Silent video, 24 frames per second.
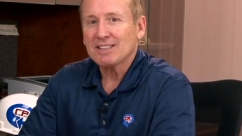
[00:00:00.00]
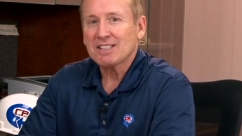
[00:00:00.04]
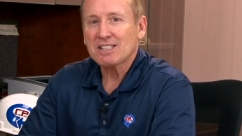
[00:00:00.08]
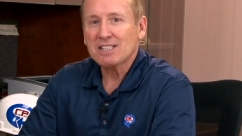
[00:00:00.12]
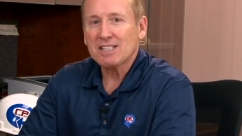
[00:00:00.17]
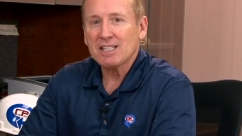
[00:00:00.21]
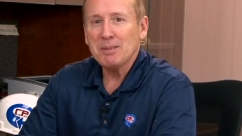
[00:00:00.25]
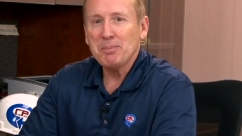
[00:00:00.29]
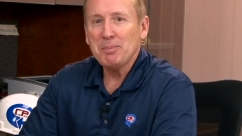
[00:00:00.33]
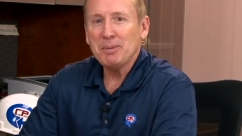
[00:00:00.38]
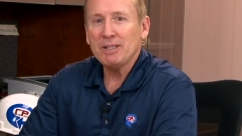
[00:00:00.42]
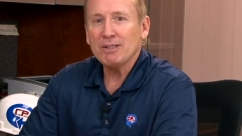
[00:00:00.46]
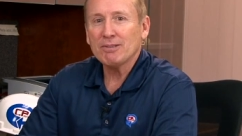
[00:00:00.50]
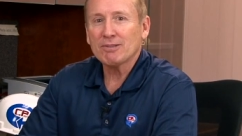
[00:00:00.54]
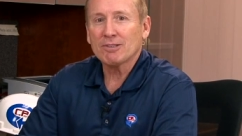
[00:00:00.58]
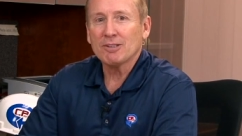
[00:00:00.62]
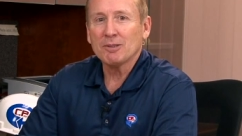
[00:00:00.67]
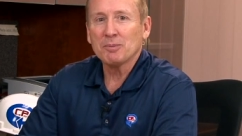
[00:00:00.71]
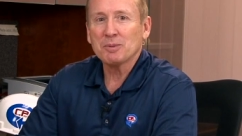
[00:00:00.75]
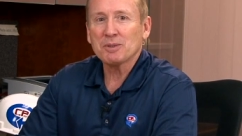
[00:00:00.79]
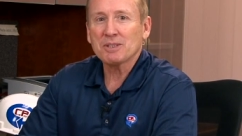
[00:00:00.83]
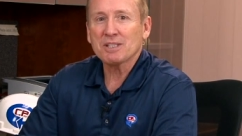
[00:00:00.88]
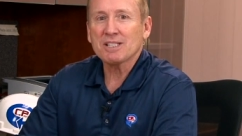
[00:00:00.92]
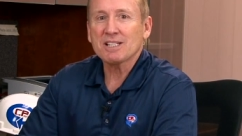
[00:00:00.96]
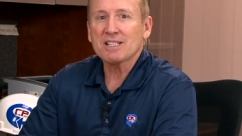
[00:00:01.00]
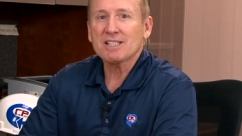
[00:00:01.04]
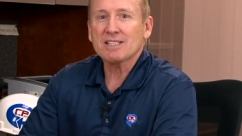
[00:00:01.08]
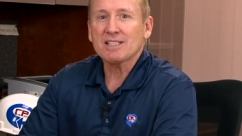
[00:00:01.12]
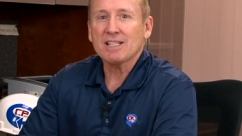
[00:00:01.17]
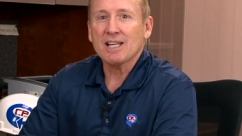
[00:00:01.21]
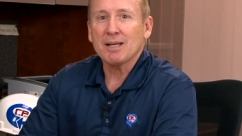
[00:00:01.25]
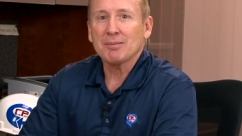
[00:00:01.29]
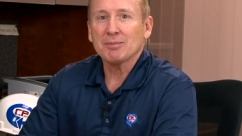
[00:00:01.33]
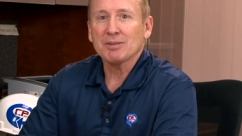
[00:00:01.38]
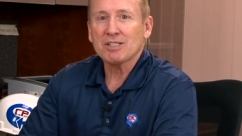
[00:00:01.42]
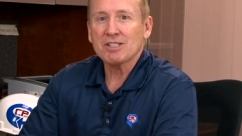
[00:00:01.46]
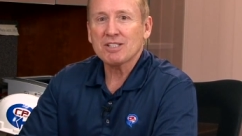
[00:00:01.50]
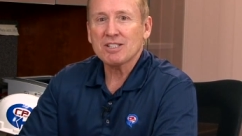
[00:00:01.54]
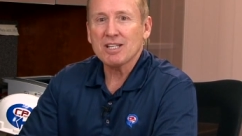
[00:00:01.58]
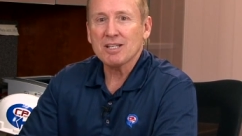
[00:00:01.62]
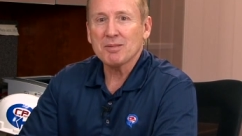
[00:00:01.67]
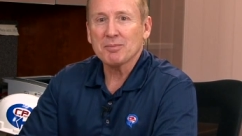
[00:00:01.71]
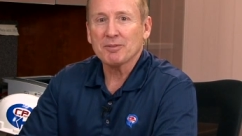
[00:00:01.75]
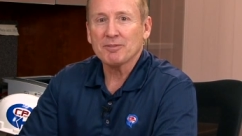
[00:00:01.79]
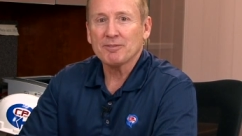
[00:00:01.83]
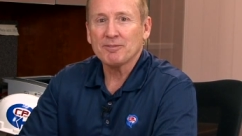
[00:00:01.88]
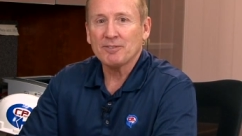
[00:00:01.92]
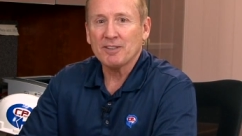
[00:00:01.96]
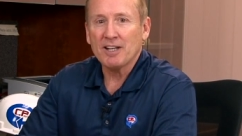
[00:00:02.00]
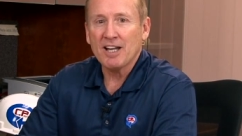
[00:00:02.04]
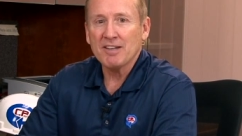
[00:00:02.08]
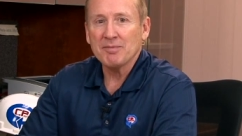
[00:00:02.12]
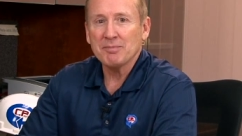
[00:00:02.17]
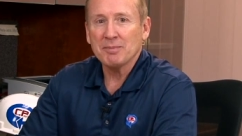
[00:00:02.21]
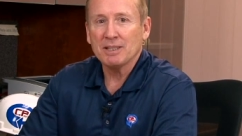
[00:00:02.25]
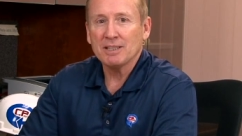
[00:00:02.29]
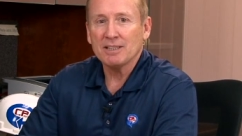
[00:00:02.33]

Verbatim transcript: The CP Group is an established team of five